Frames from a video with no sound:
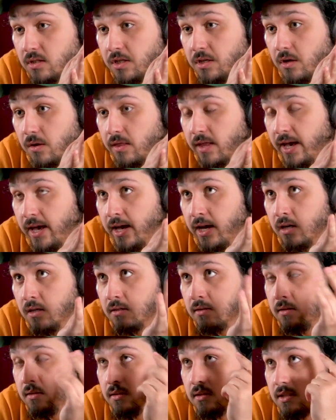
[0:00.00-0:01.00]
The
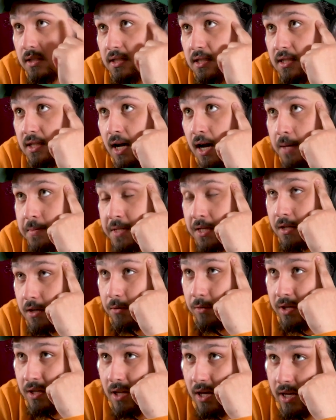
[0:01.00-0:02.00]
L stops at the
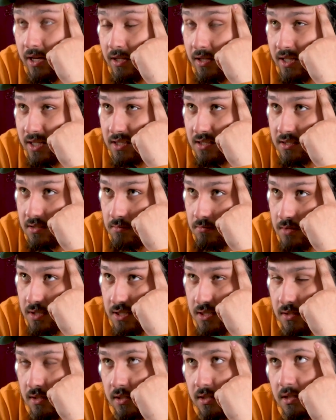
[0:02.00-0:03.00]
Green Line at
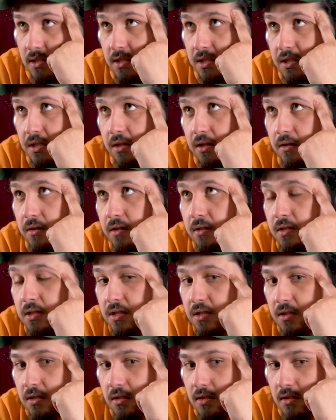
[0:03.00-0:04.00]
63rd and
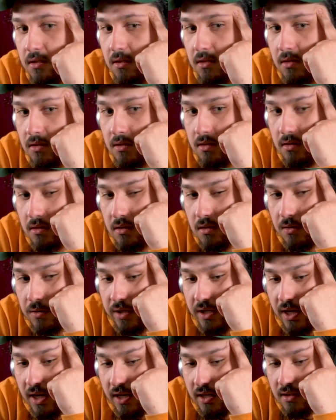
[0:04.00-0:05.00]

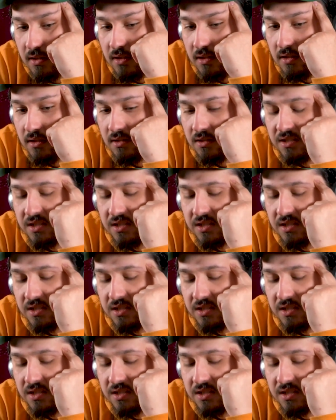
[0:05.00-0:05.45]
Stony Island,